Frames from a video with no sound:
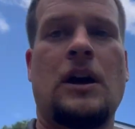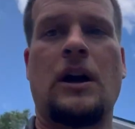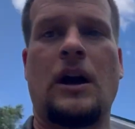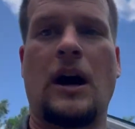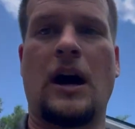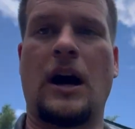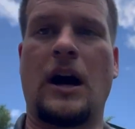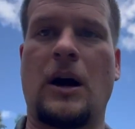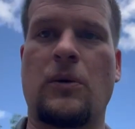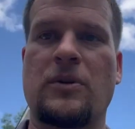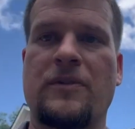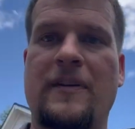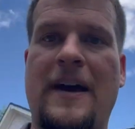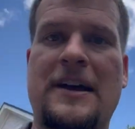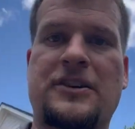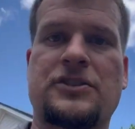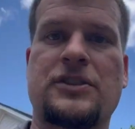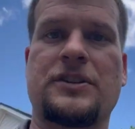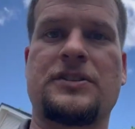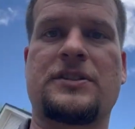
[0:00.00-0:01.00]
uh, we've
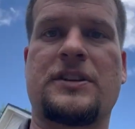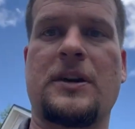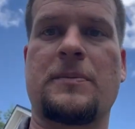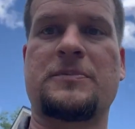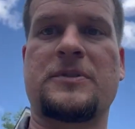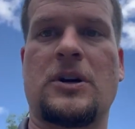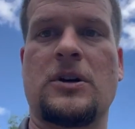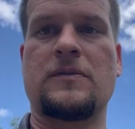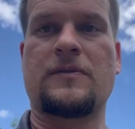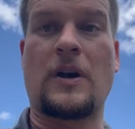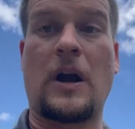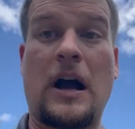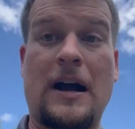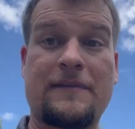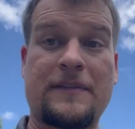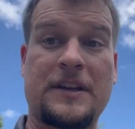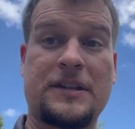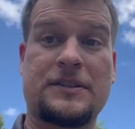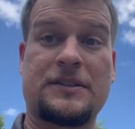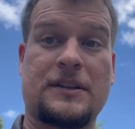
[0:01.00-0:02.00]
actually skipped over.
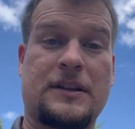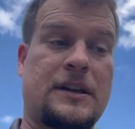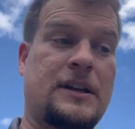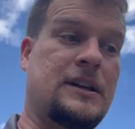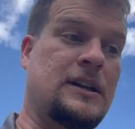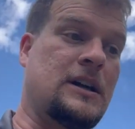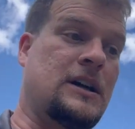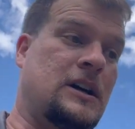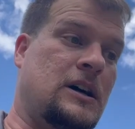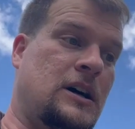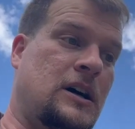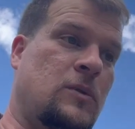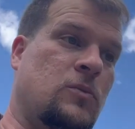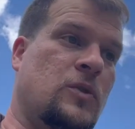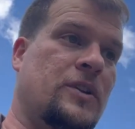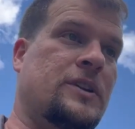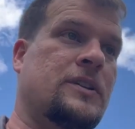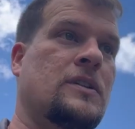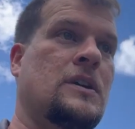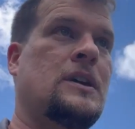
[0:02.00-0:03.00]
Obviously, um,
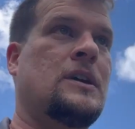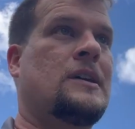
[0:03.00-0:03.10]
when